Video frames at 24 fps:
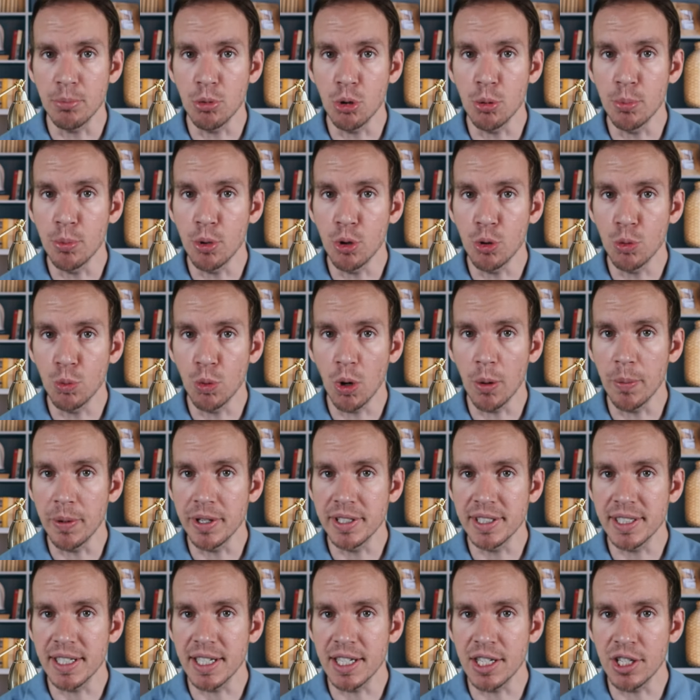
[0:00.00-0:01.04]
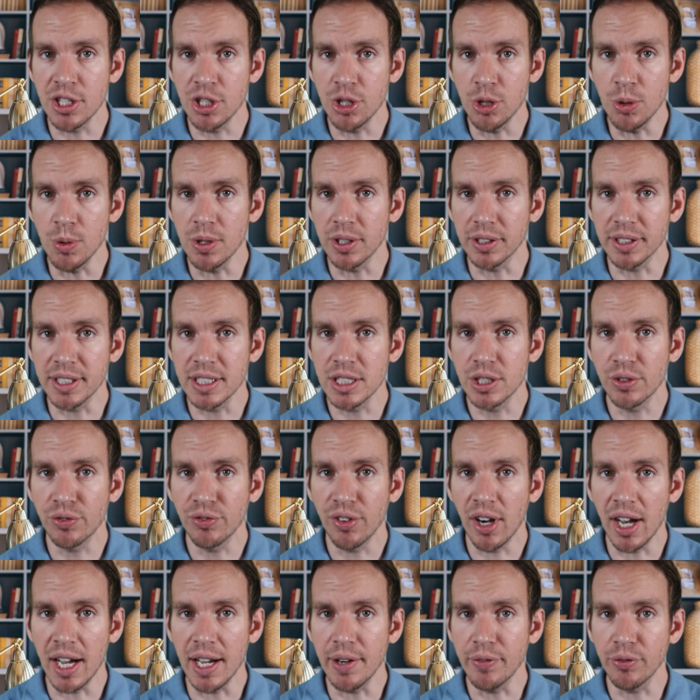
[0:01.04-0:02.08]
MooMoo will be sending you at
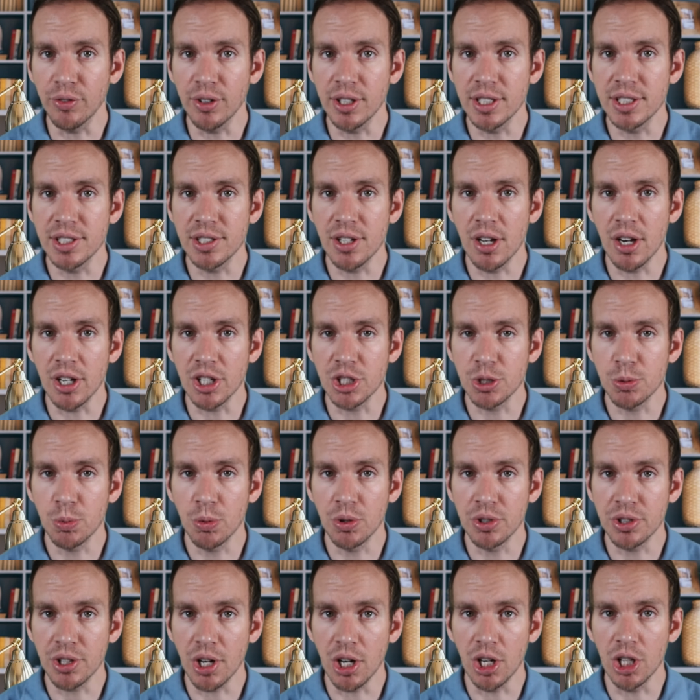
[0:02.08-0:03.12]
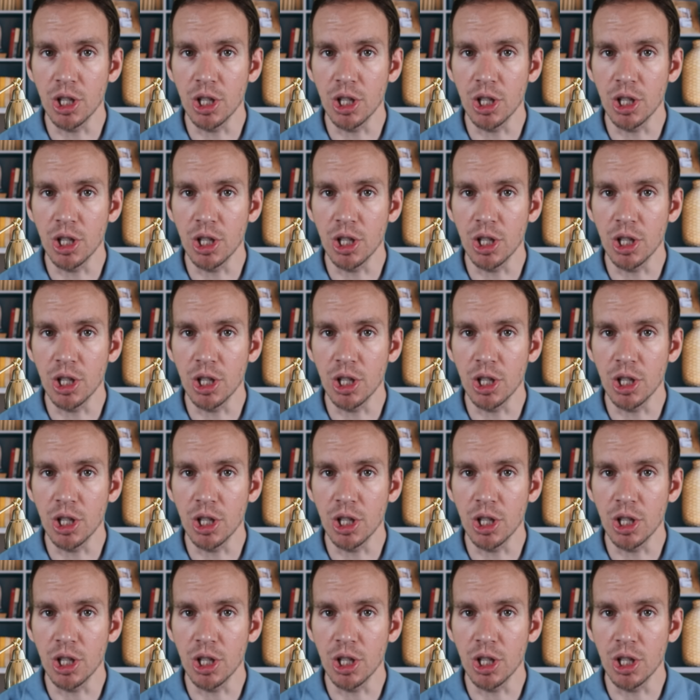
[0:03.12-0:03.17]
least 5 free stocks worth